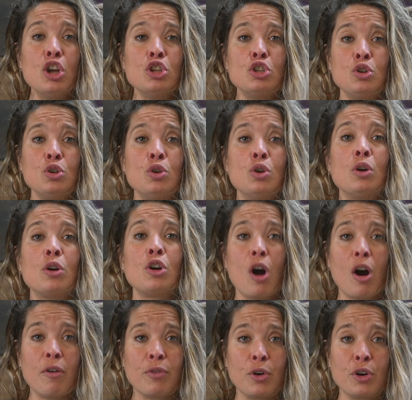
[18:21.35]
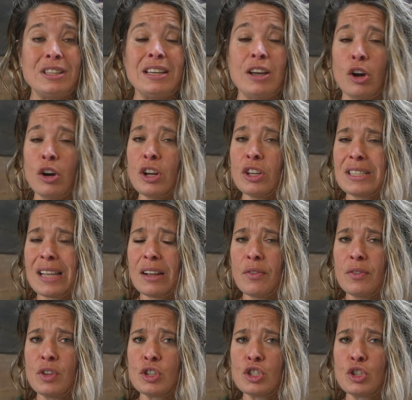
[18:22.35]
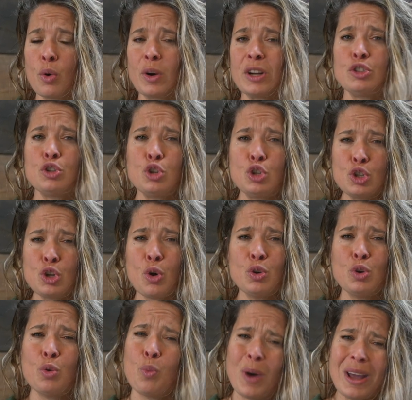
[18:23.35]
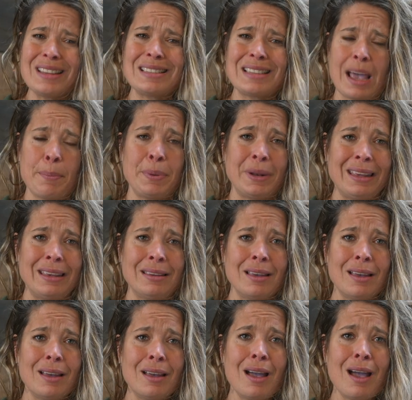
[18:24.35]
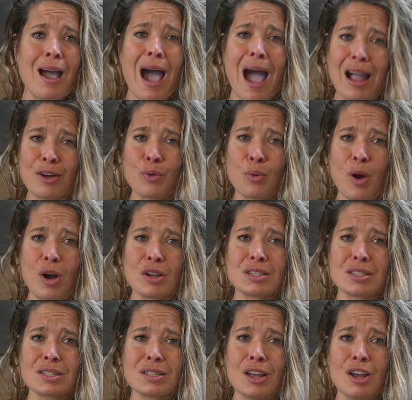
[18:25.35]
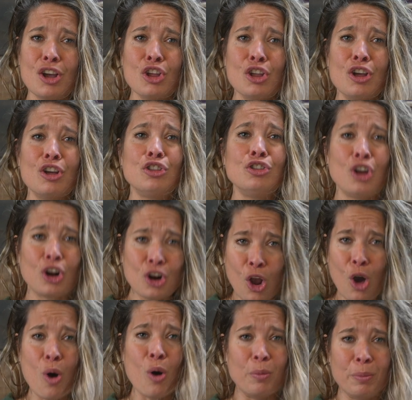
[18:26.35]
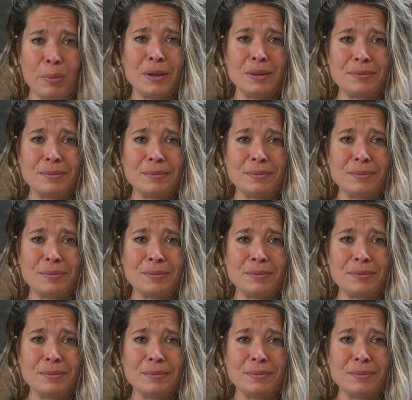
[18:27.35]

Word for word: to cover the other side of the story, to show you what is happening across the globe.